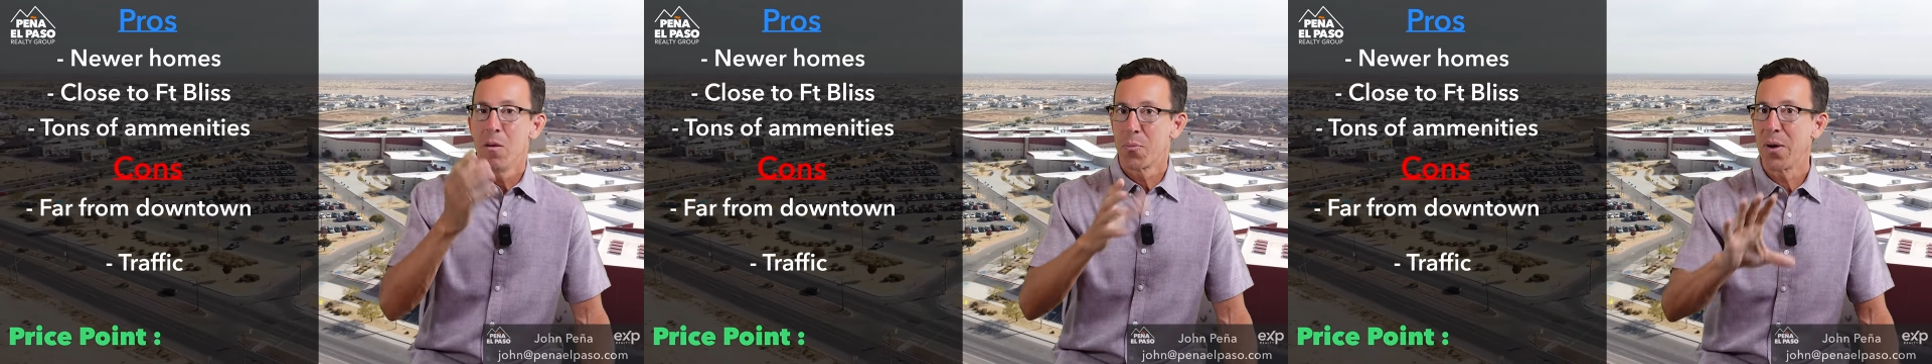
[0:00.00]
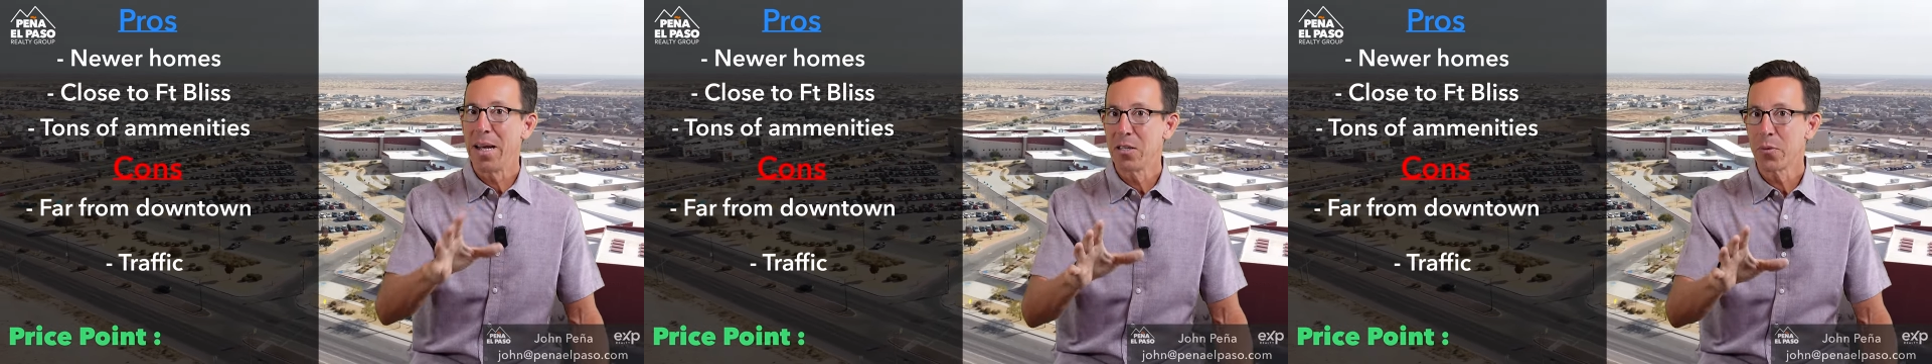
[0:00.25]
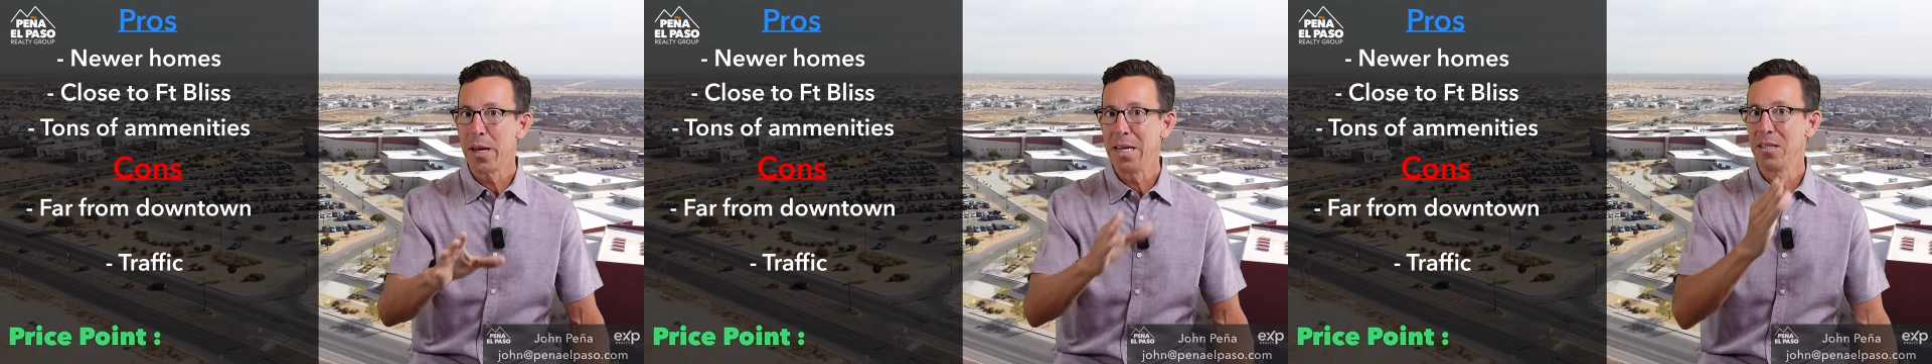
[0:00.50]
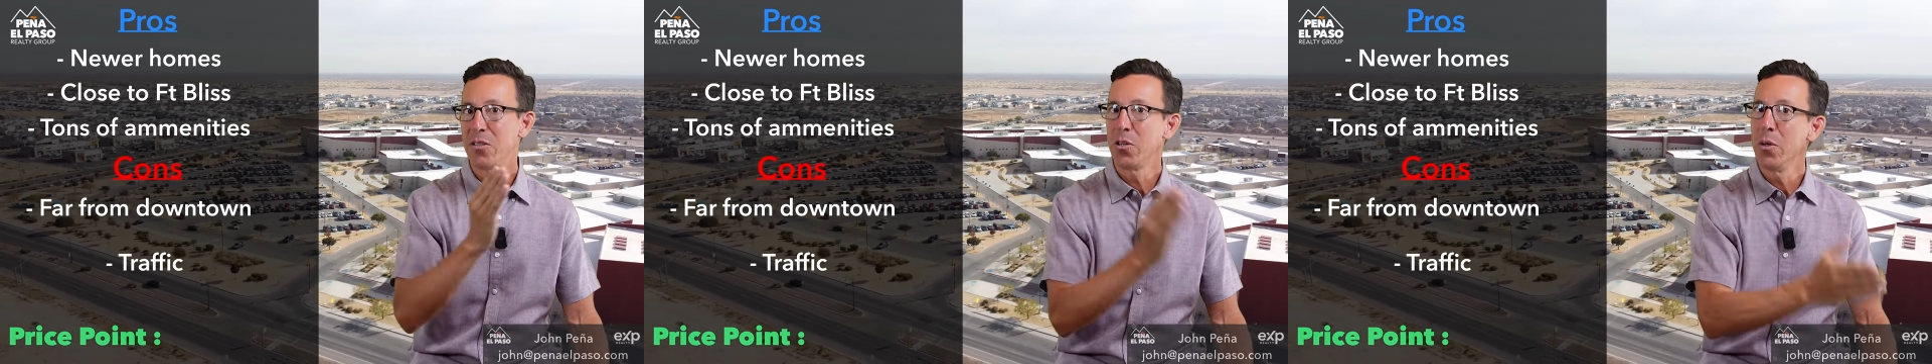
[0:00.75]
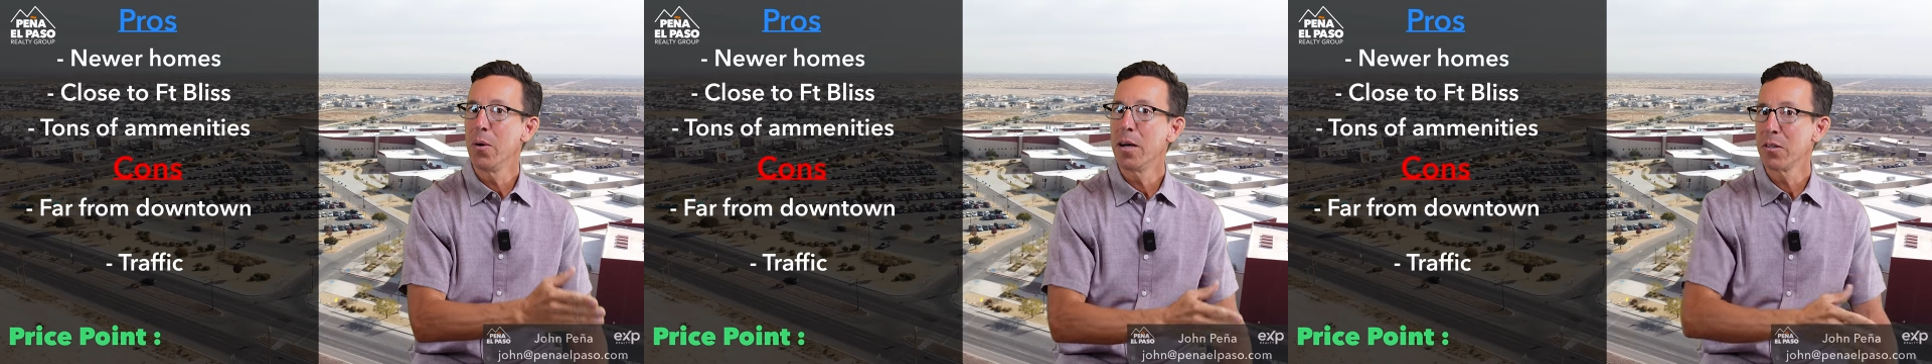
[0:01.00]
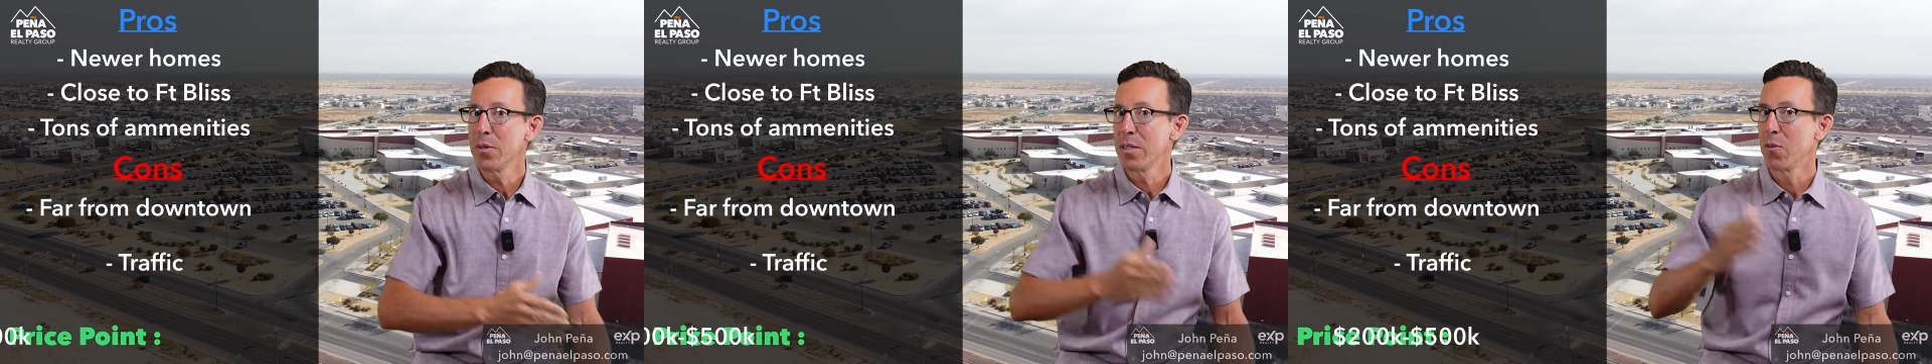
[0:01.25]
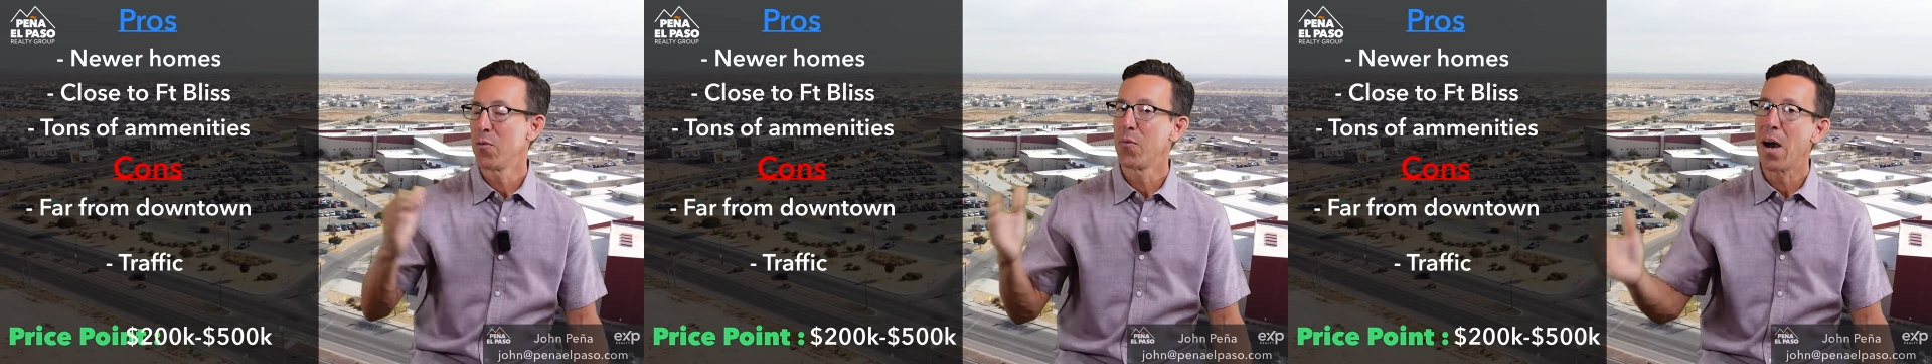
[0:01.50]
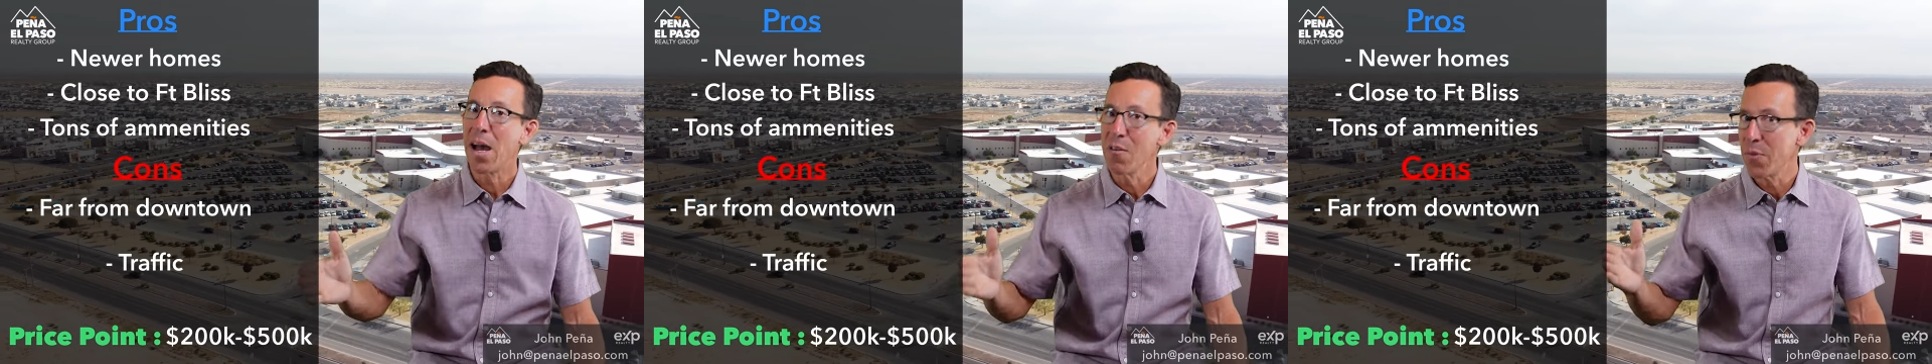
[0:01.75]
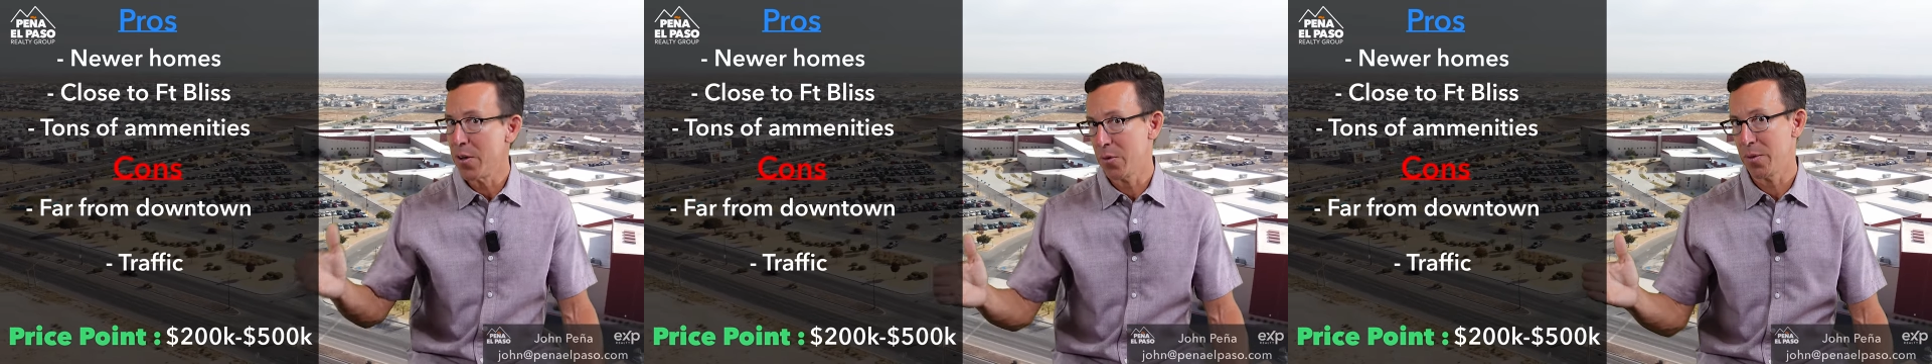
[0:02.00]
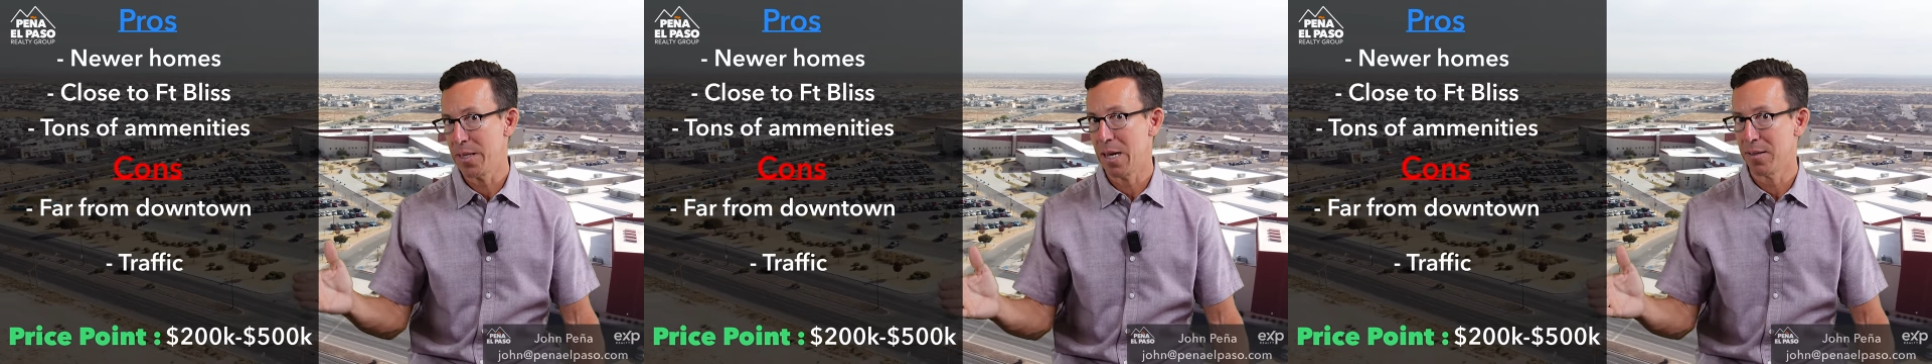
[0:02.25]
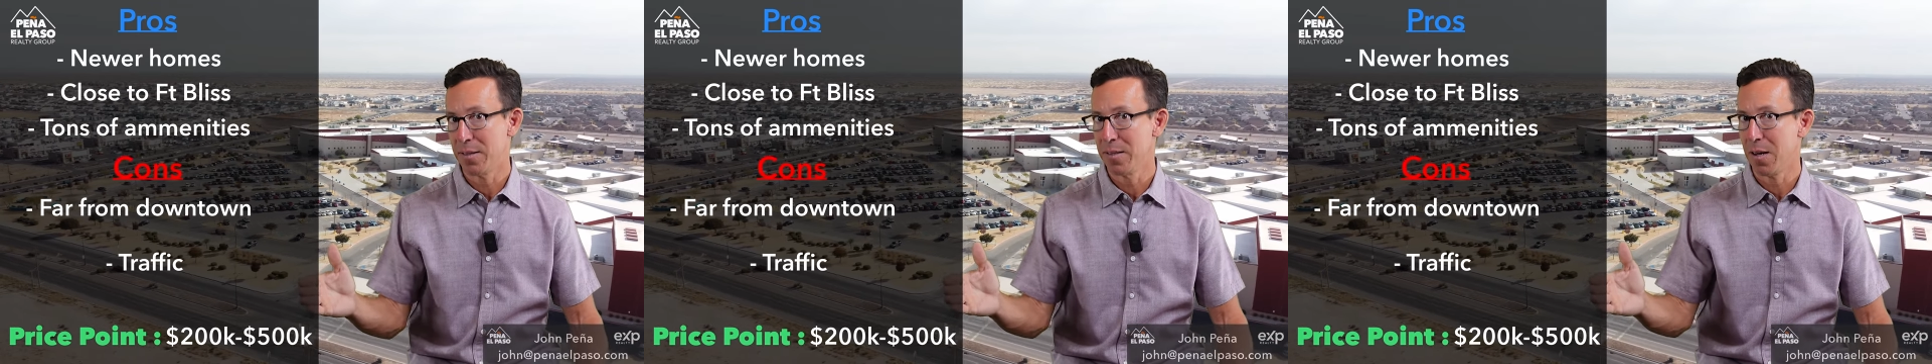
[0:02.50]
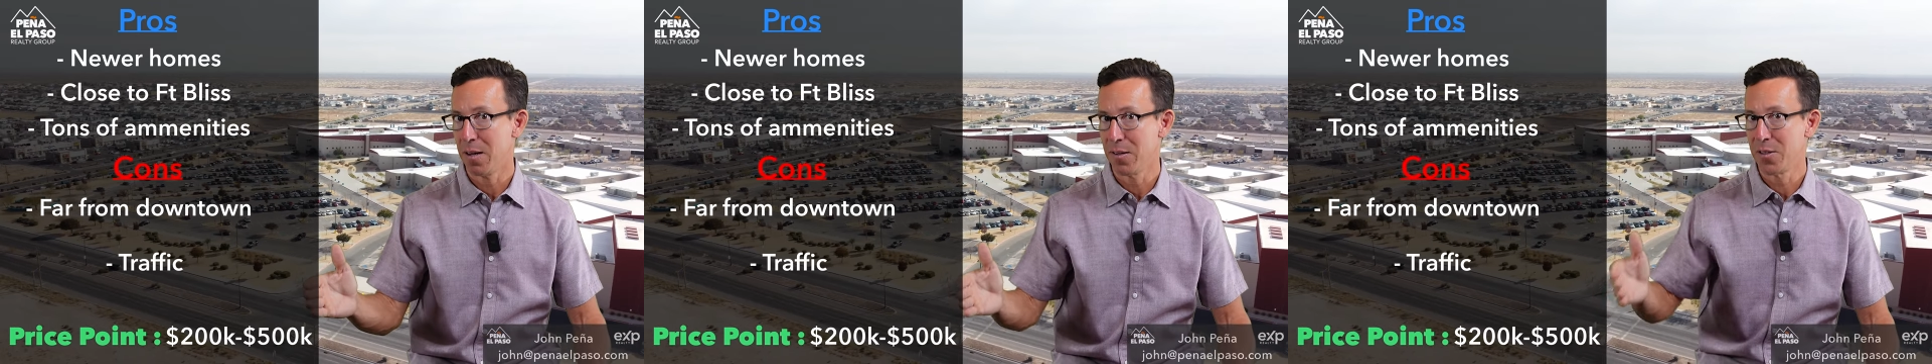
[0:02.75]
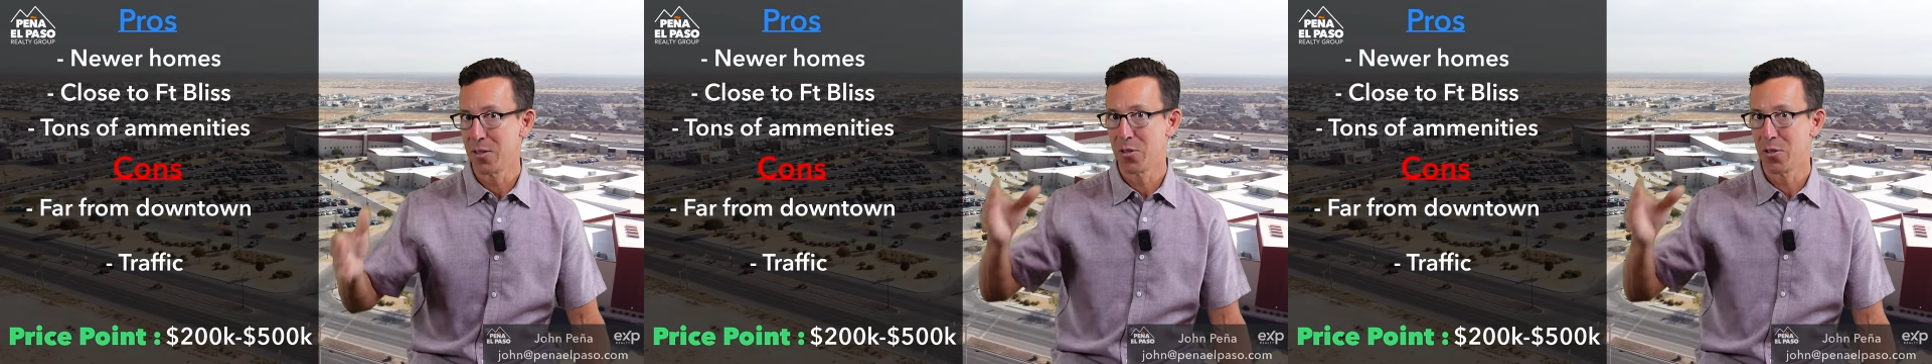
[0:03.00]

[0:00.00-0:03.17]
Price range, two hundred thousand dollars to five hundred thousand dollars.